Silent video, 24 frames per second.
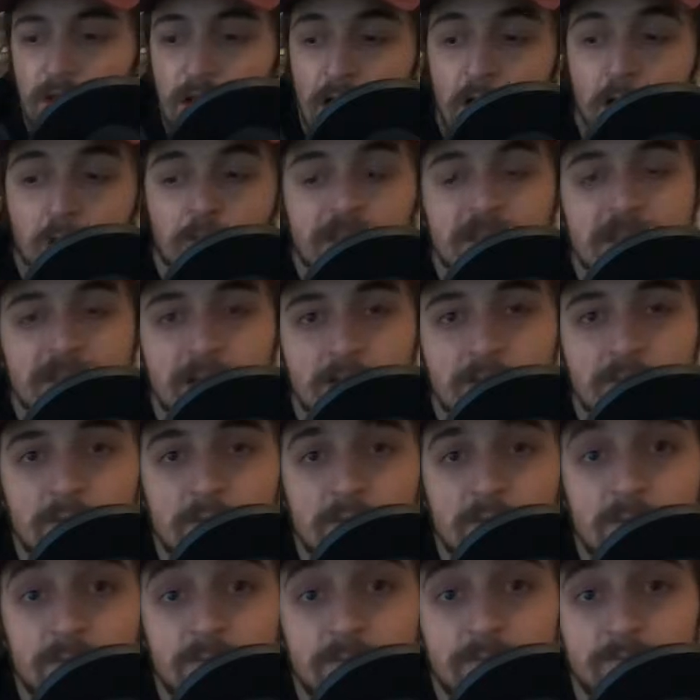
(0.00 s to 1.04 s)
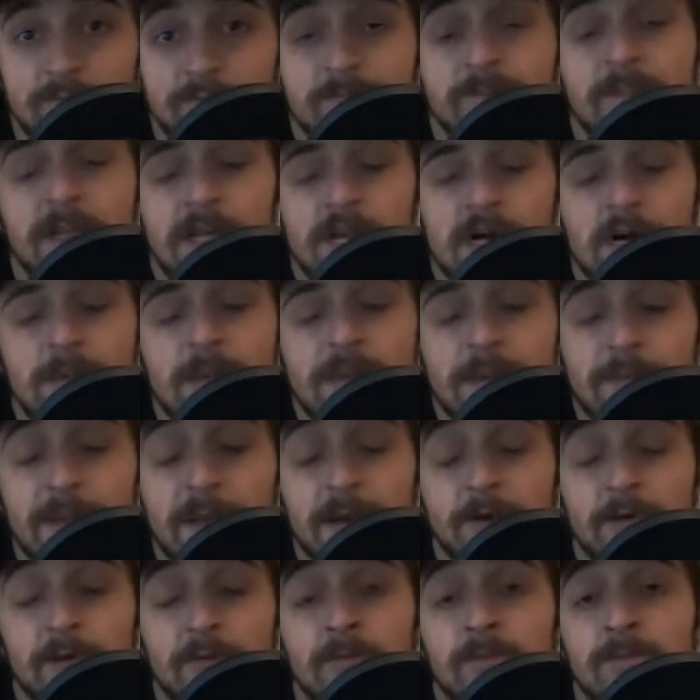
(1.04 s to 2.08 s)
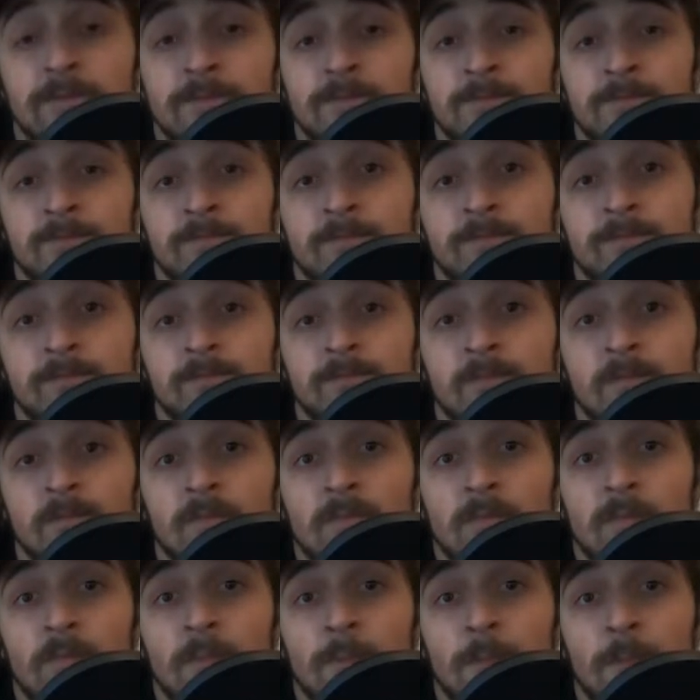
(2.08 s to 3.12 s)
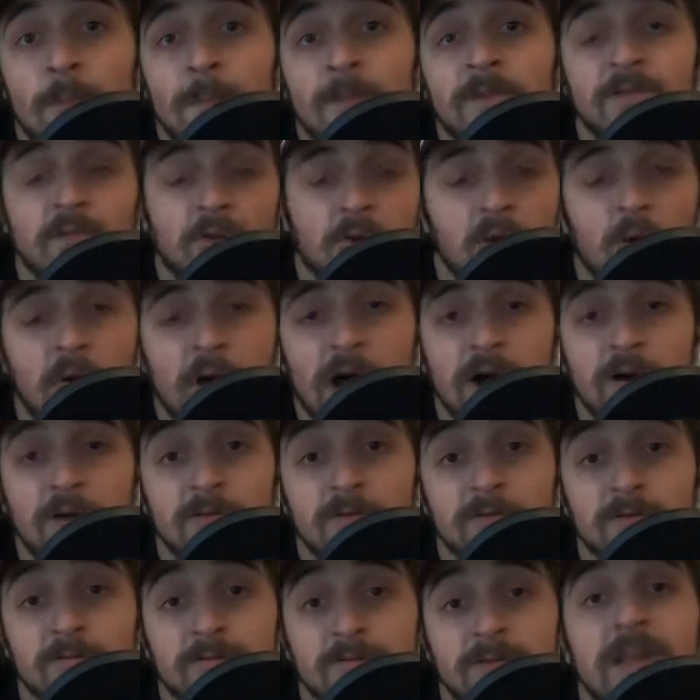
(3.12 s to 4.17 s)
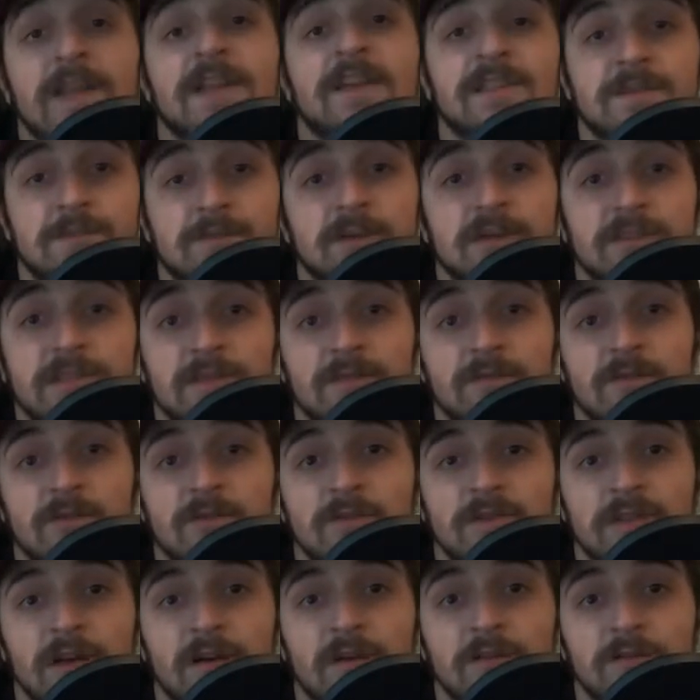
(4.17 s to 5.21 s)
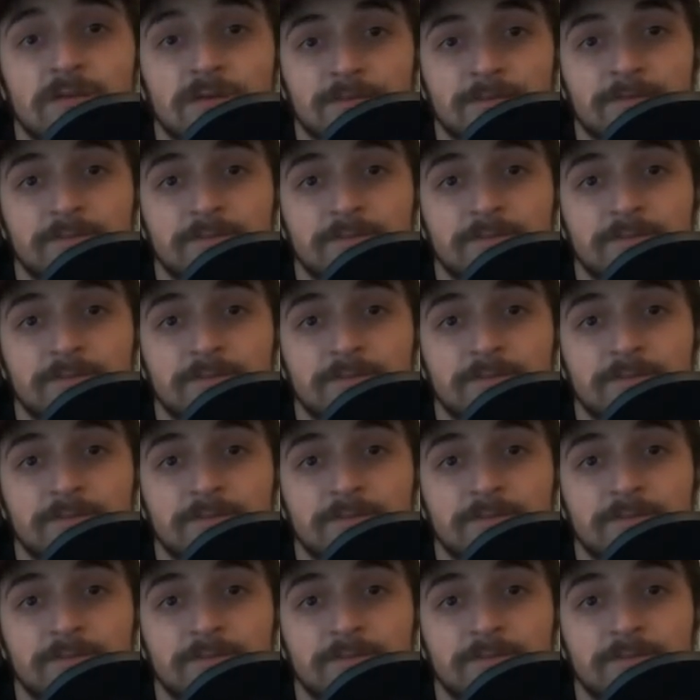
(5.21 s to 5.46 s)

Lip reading: I hope this helps you becoming better. So go out and experience it for yourself.